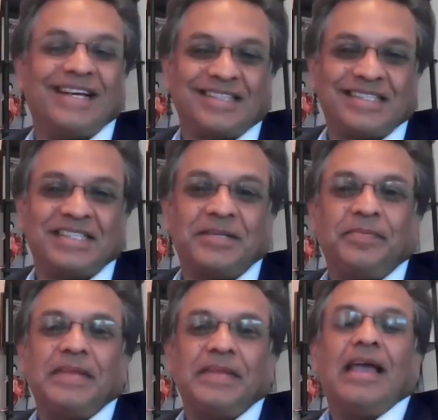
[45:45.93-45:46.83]
nice.
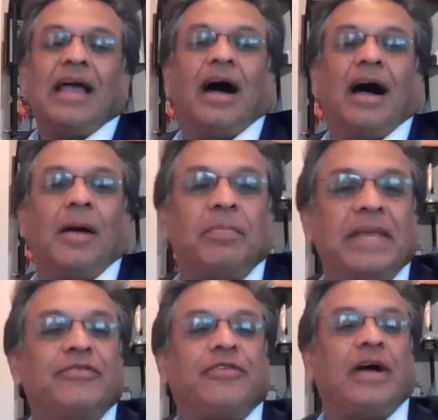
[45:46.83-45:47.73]

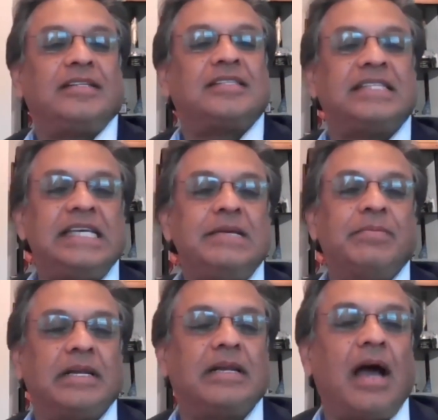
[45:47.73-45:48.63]
If I
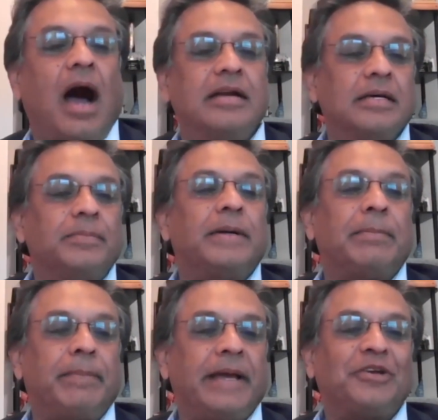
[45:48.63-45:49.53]
seem a little
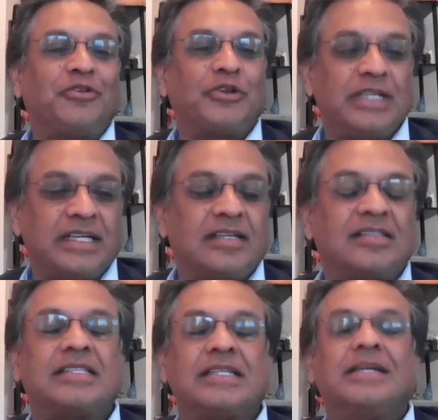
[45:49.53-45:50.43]
underprepared for
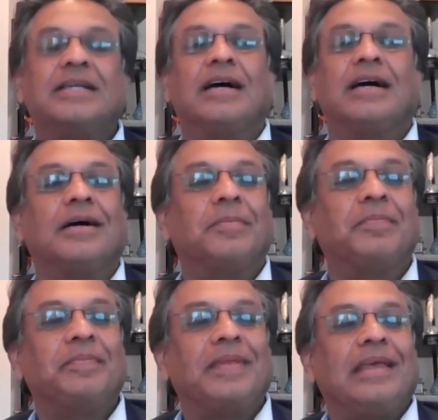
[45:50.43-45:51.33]
this
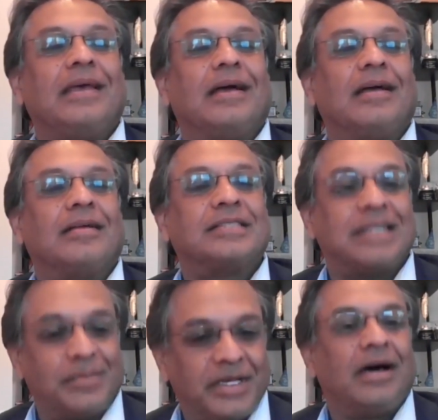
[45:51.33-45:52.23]

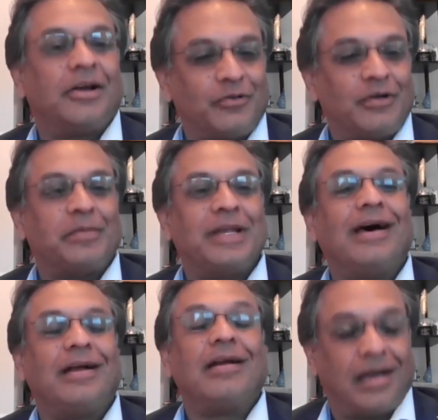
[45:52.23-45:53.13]
seminar or
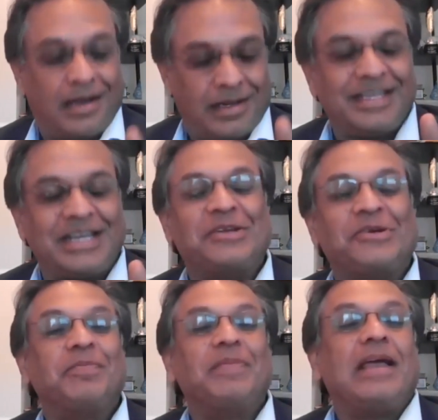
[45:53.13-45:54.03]
webinar, I'll tell
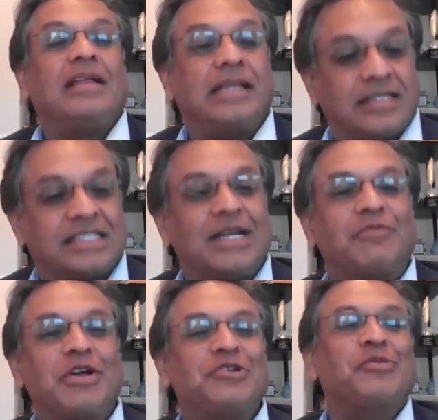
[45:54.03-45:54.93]
you, there is
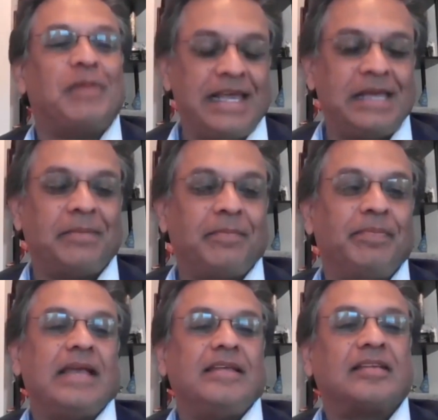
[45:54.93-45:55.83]
someone to
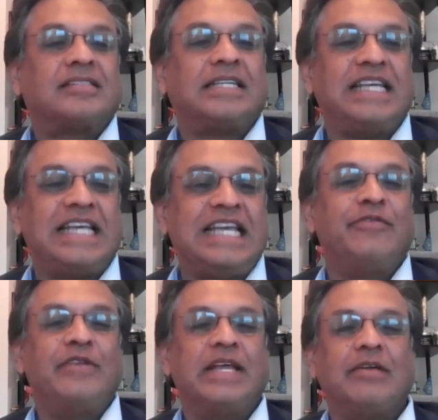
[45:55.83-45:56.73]
blame. Yesterday
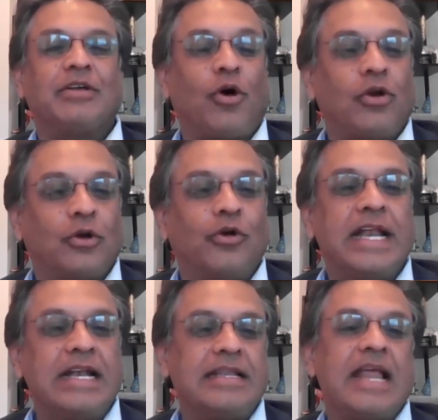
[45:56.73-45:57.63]
evening, with all
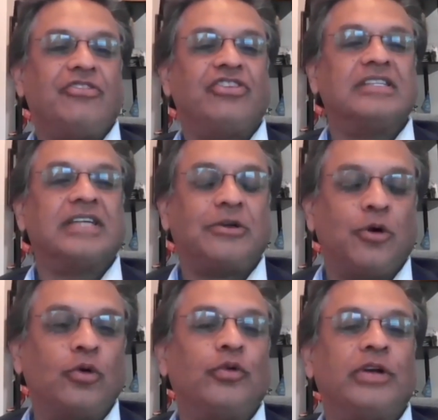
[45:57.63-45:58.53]
good intentions, I
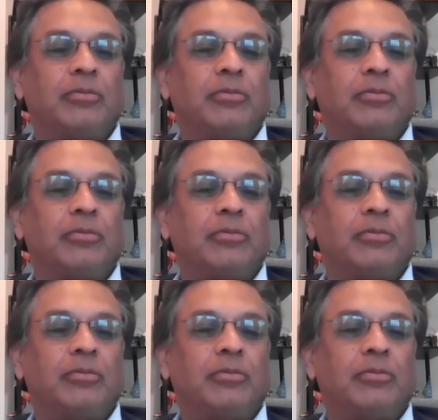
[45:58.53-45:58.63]
go to